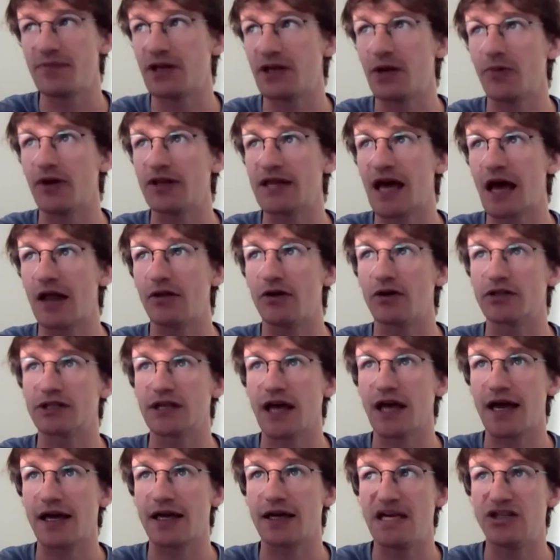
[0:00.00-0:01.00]
what that looks
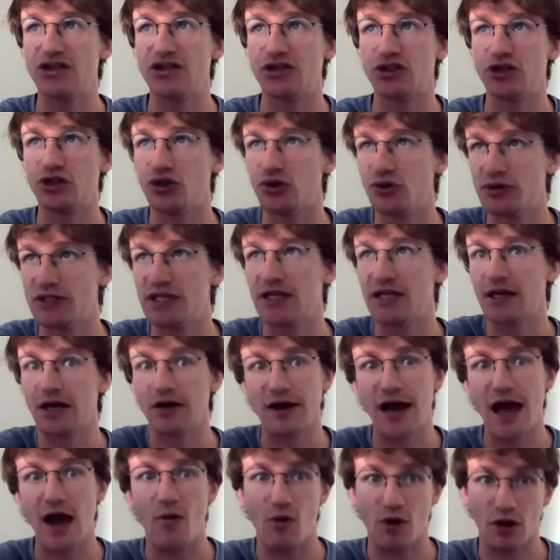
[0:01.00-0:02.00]
like is using their
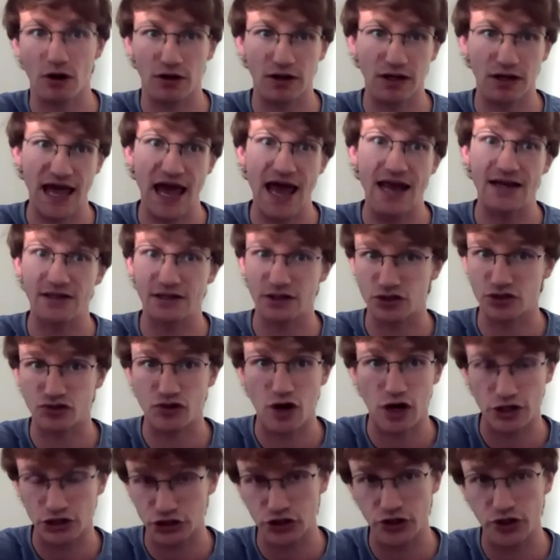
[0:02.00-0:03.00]
network again to
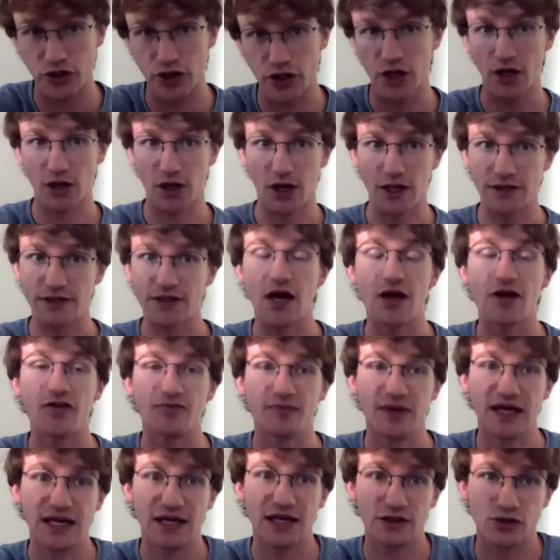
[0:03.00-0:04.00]
structure a ton of
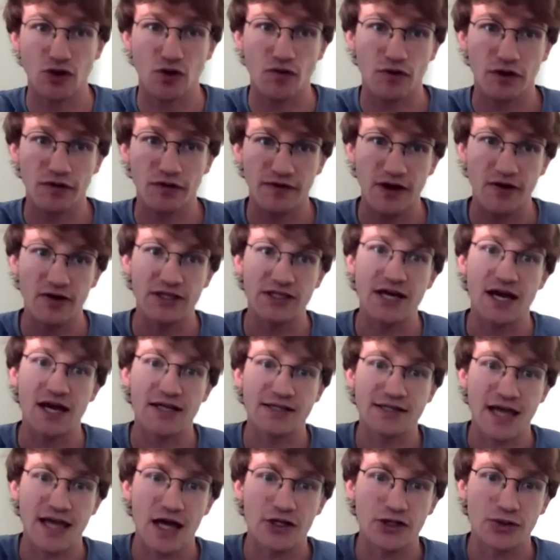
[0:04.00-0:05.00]
meetings over a very tight
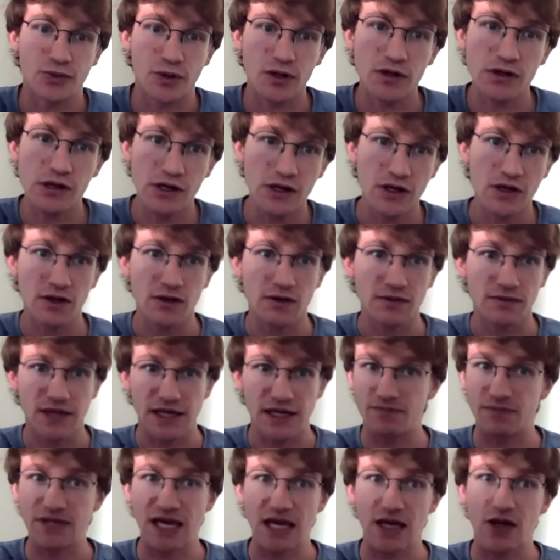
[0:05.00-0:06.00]
schedule. They
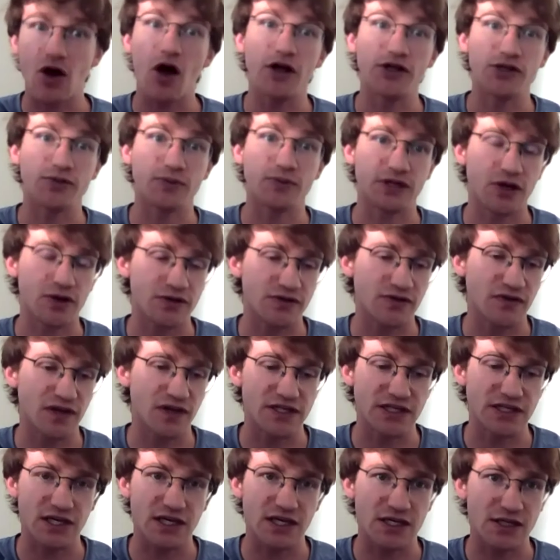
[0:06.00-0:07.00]
take calls with those
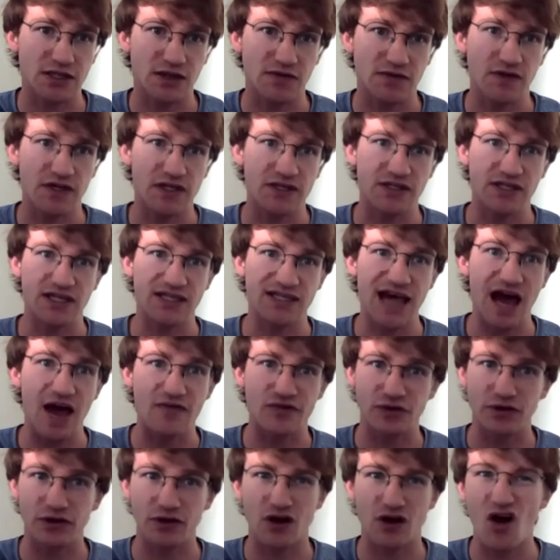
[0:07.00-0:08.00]
VCs. The VCs,
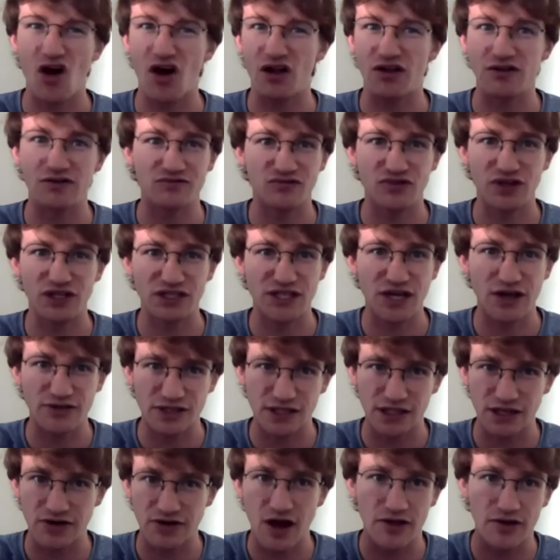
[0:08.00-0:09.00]
after the call, reach out
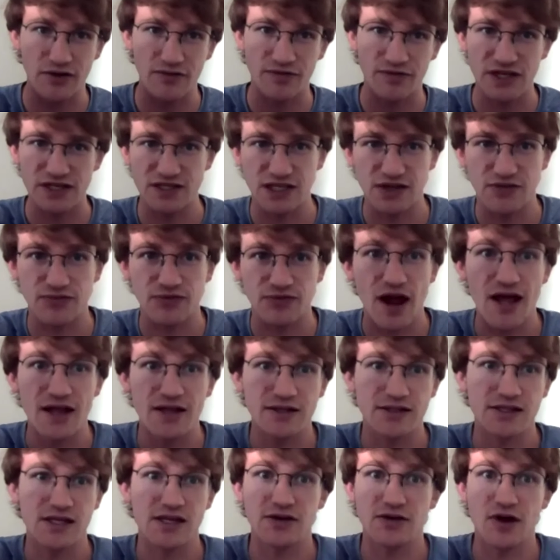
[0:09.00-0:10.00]
to their other VC
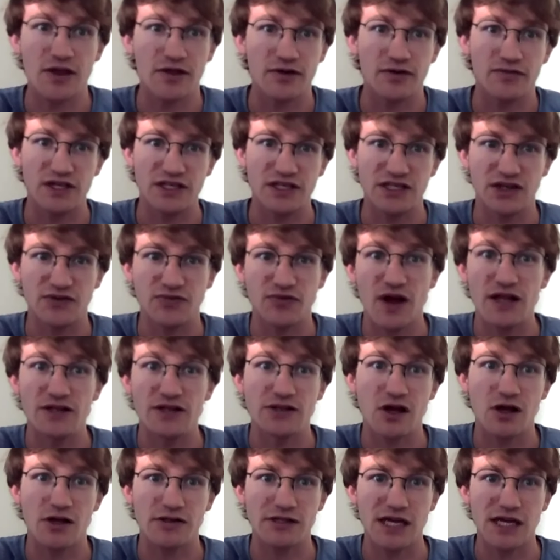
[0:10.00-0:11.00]
friends, and their other VC friends
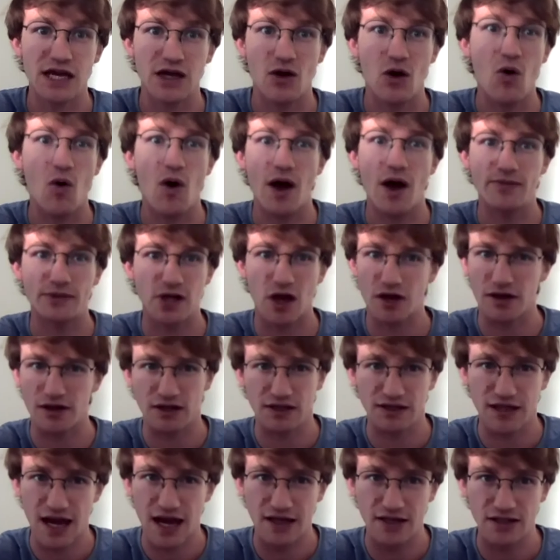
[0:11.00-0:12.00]
all say, Oh, I'm talking to
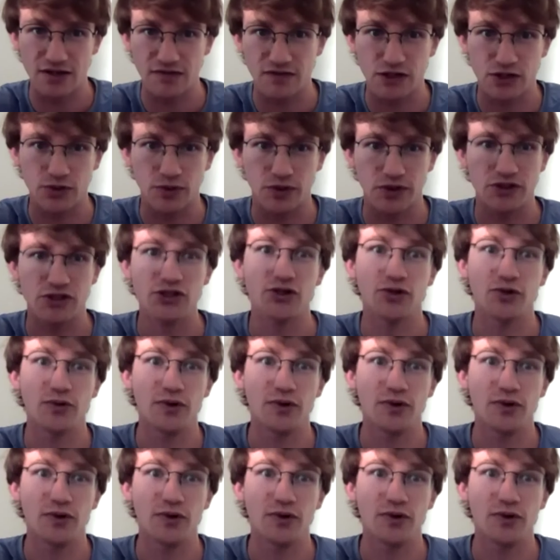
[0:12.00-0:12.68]
that individual too.